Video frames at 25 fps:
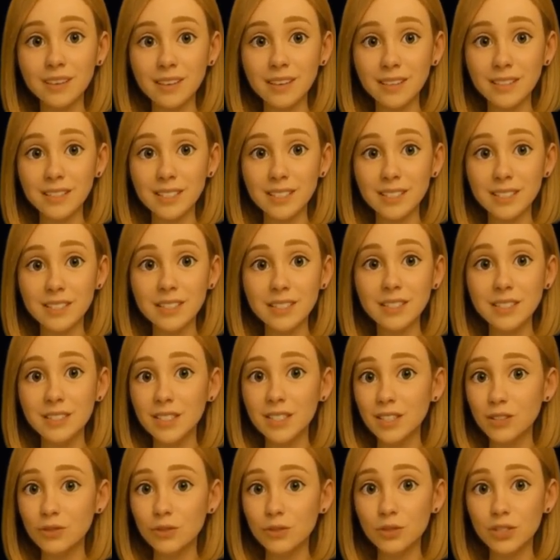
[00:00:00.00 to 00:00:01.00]
This is the
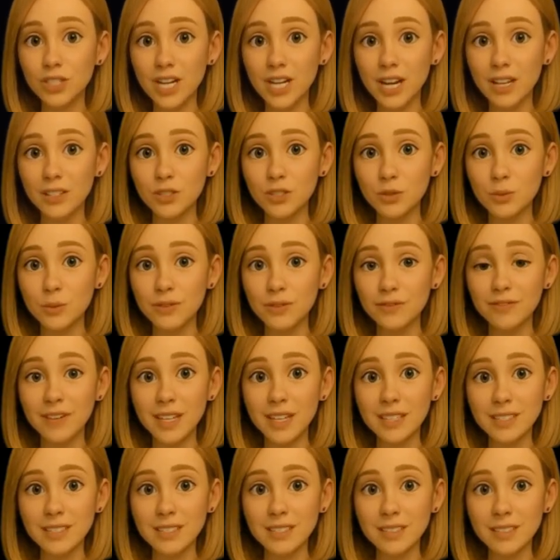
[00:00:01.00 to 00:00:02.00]
central challenge we
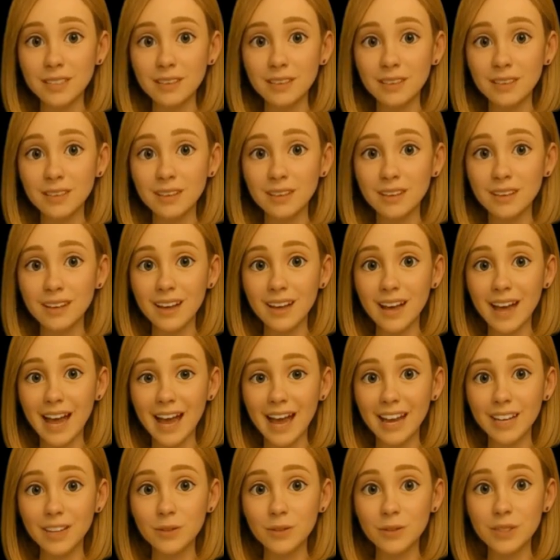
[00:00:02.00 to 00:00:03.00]
face.
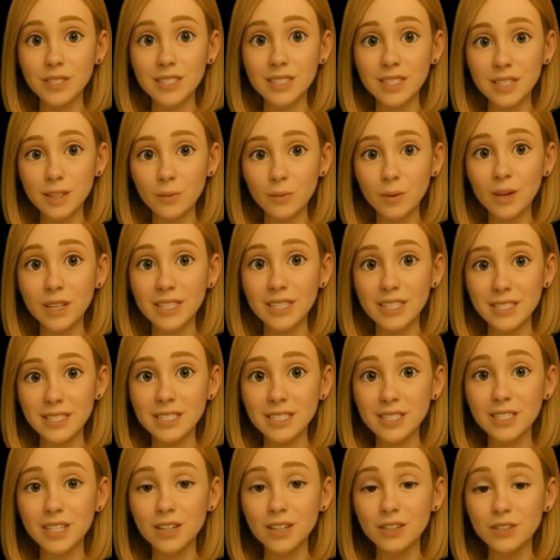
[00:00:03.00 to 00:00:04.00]
Accuracy, while easy
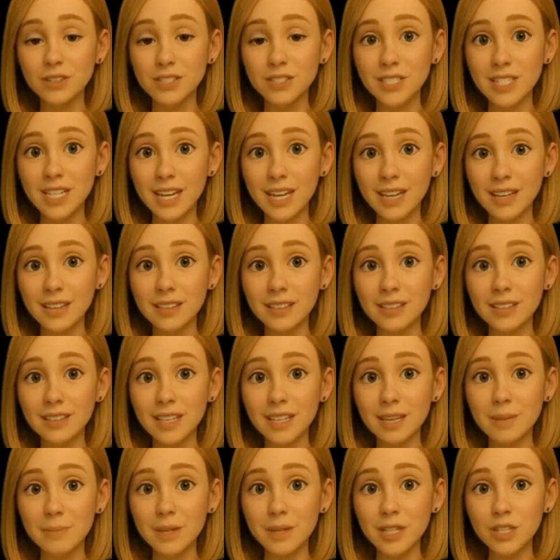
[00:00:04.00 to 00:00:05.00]
to understand,
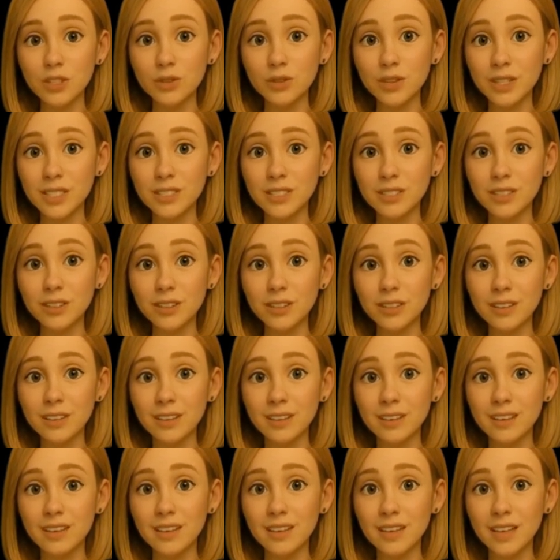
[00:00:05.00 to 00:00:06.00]
can be a trickster.
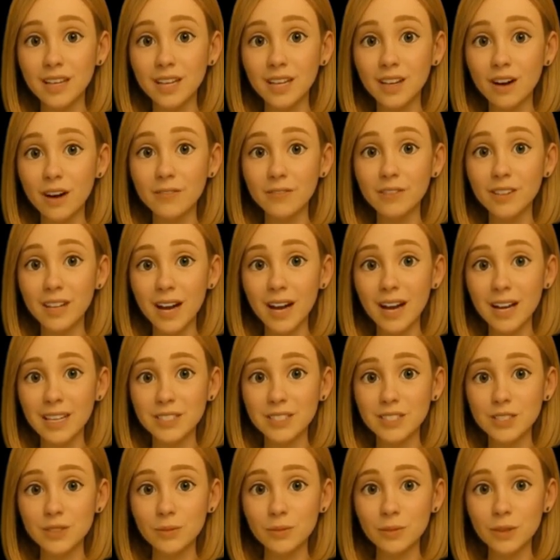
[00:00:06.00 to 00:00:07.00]
It often
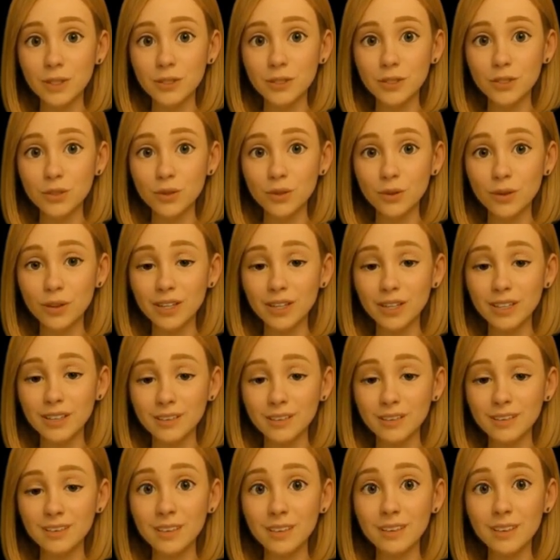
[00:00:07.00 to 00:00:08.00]
hides the real story.
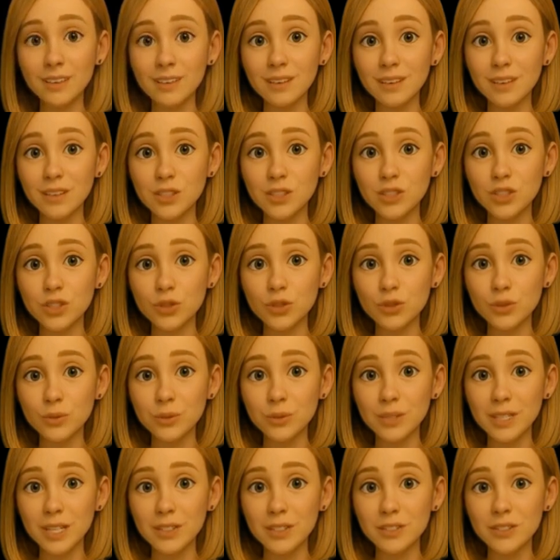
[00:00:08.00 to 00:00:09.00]
To
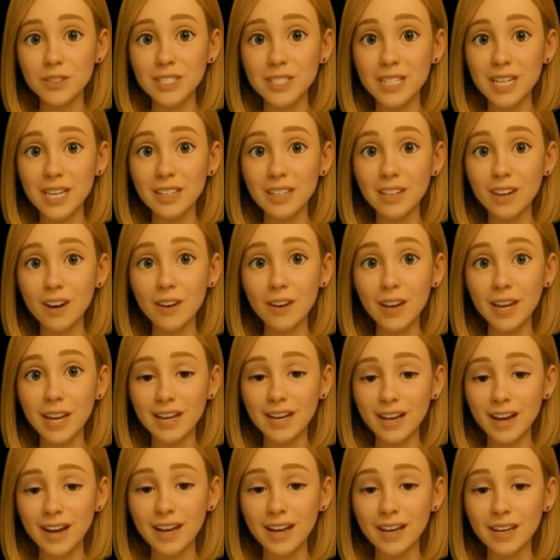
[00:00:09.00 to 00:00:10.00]
truly understand our
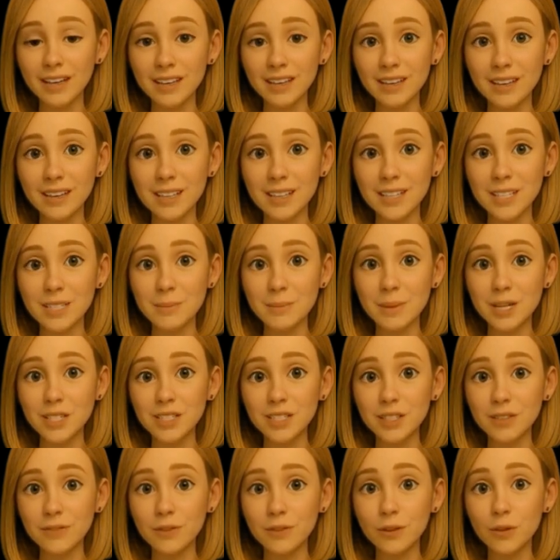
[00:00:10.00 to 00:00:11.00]
AI,
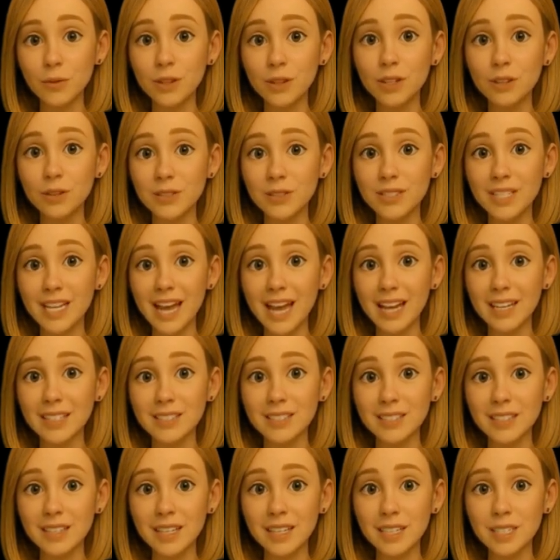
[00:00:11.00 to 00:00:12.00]
especially for critical
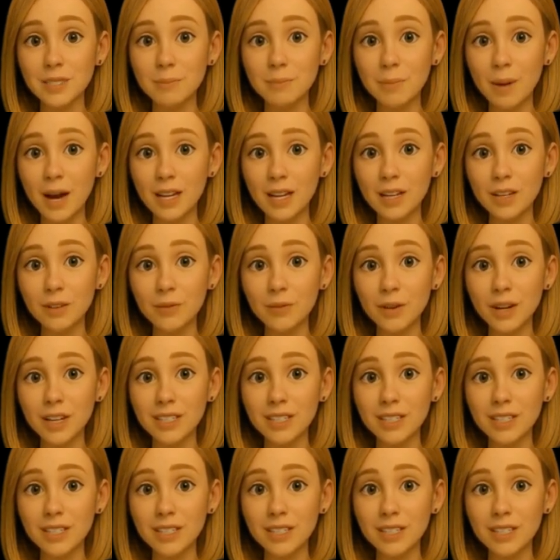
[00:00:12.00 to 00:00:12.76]
tasks like spotting rare